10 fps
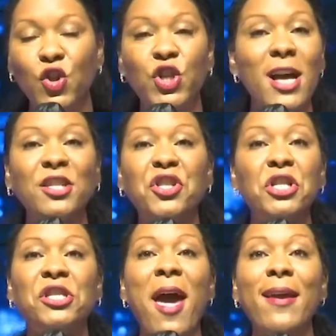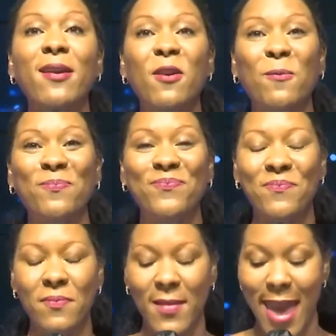just to take him
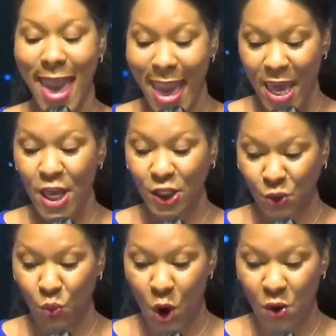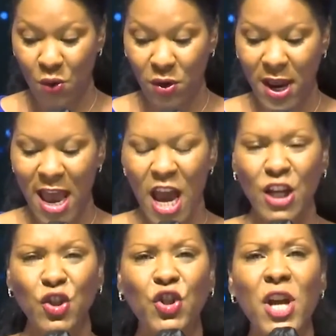at his word,
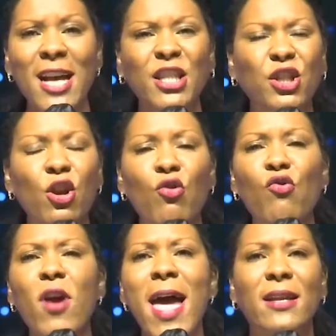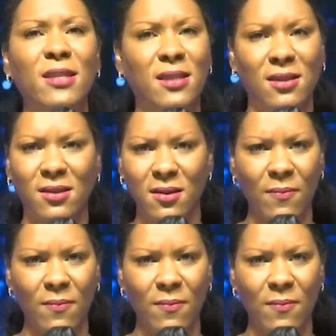just to rest